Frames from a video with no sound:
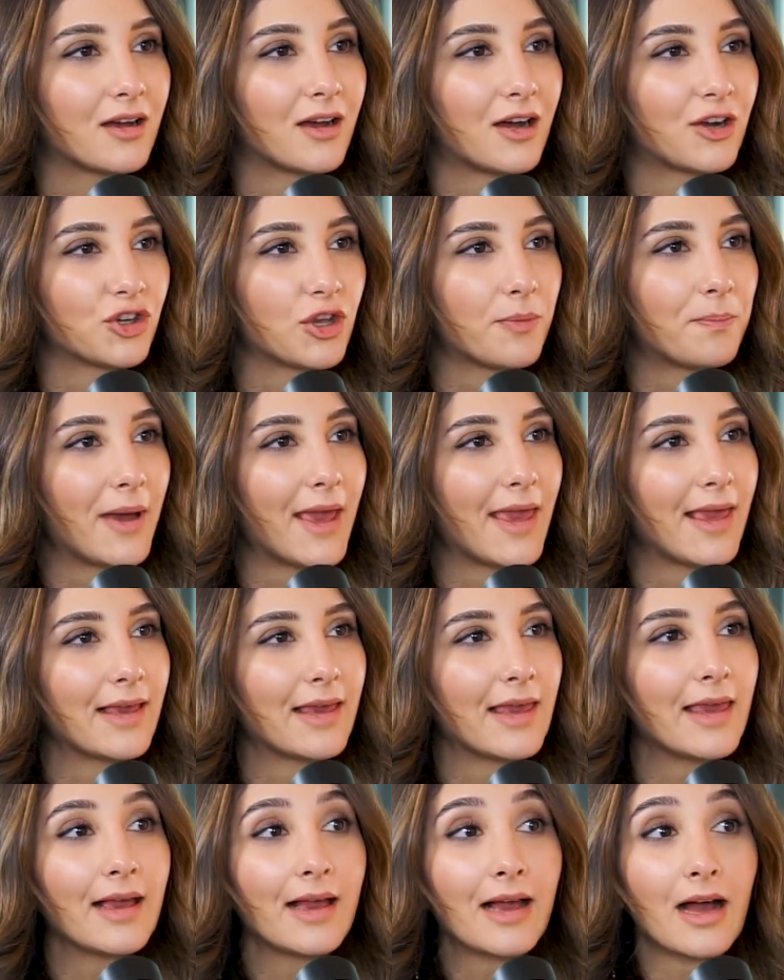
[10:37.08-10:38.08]
Are you
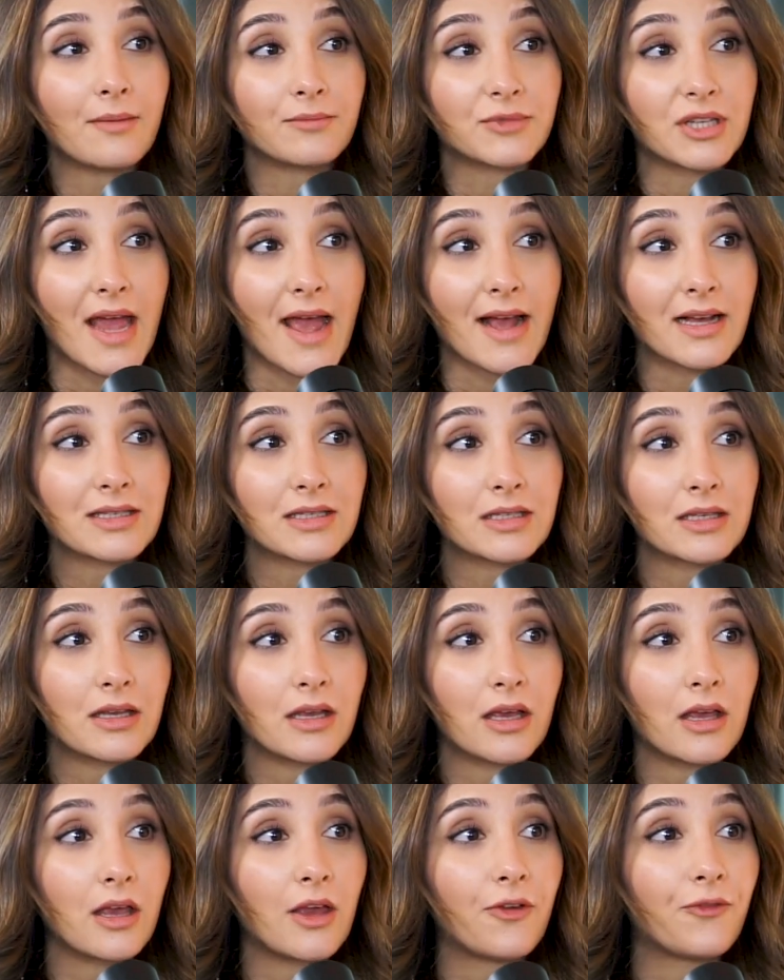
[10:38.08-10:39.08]
paying income
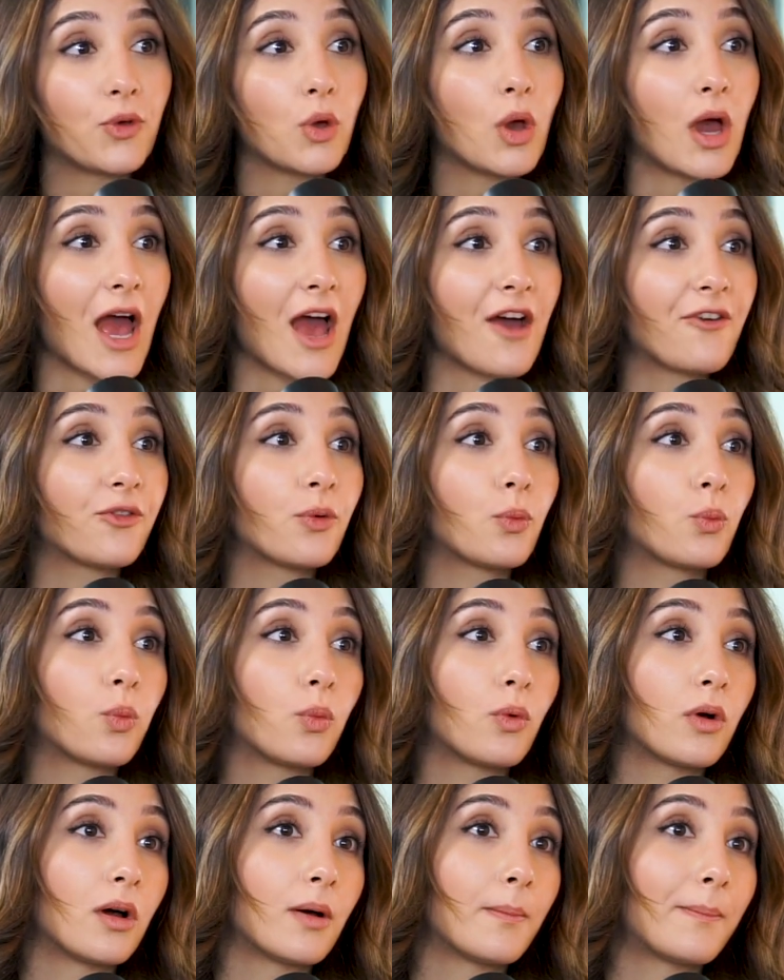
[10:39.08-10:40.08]
tax if you have
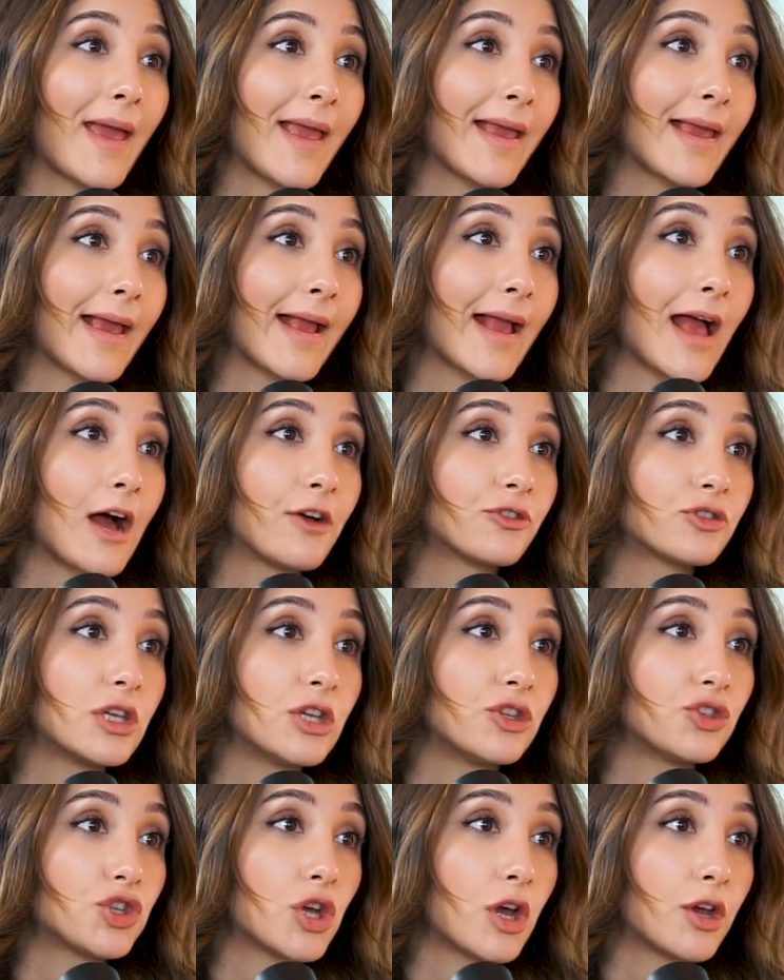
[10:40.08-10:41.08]
a bank
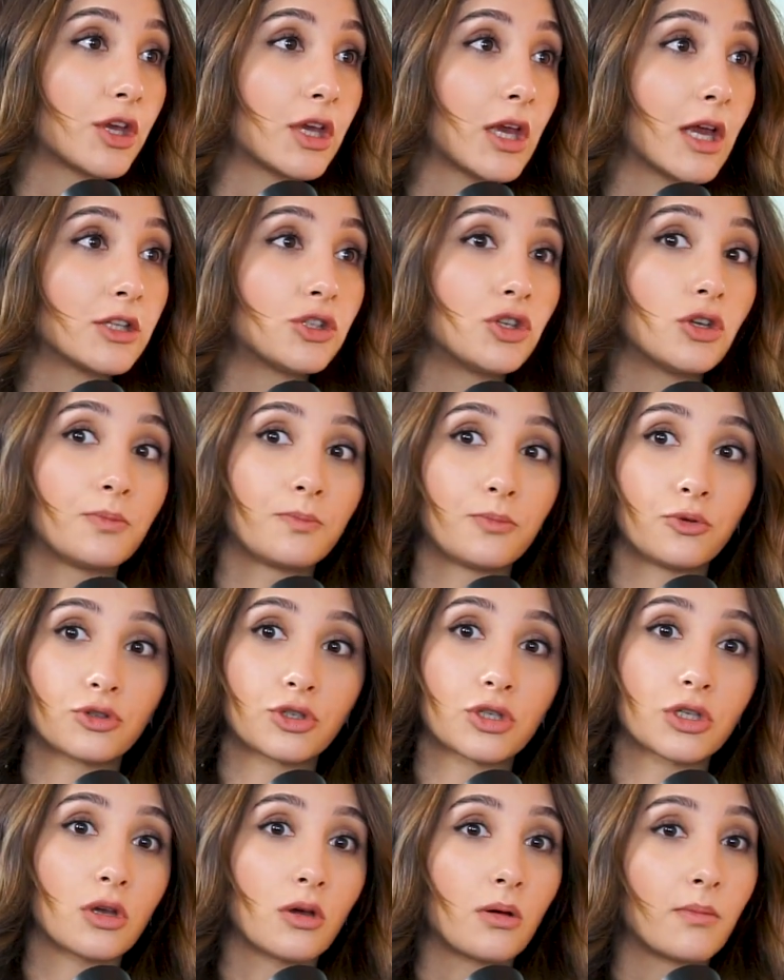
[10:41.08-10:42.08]
account in Turkey and you
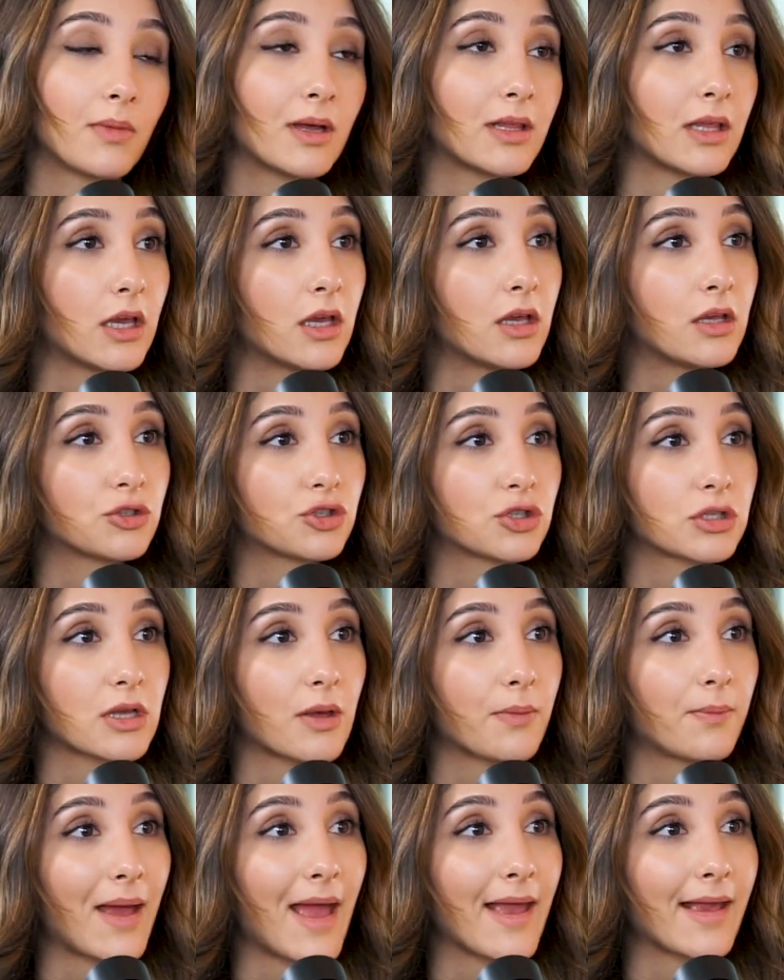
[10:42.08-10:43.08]
put your money
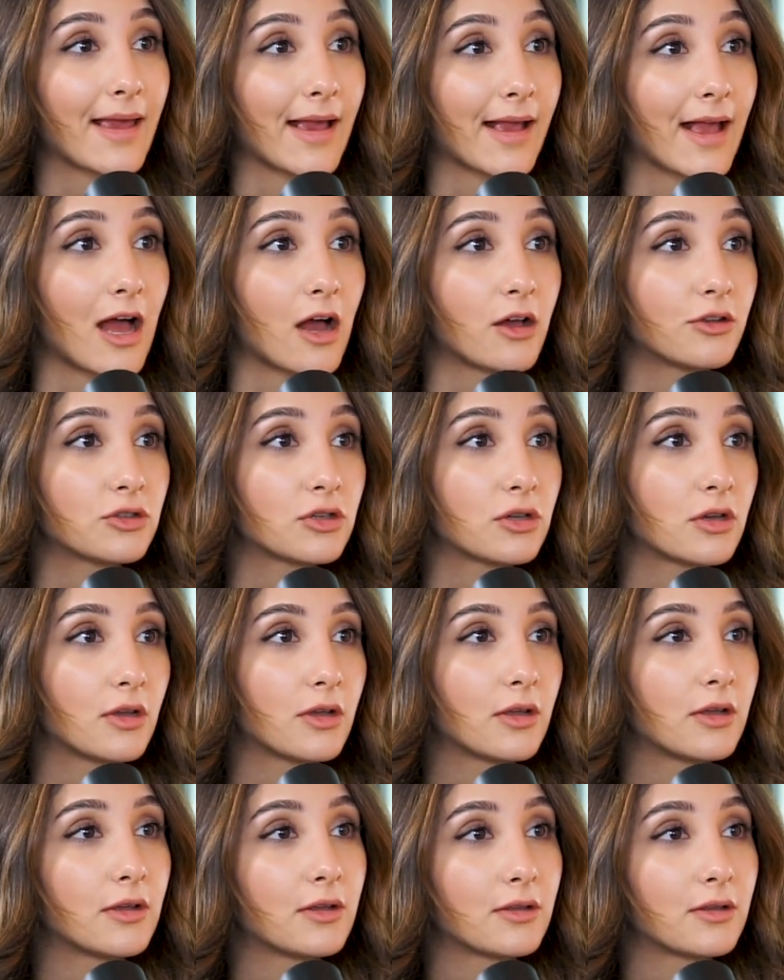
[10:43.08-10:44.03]
into the bank account?